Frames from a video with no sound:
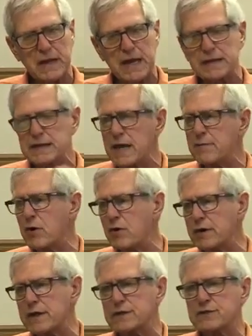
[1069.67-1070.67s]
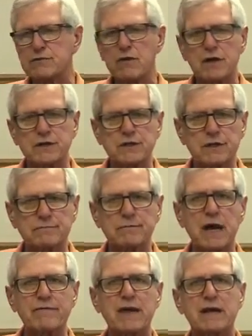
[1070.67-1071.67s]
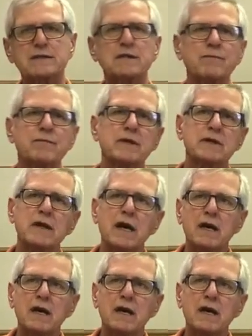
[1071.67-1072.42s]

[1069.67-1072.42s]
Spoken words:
Hey, demo and construction. I've got something.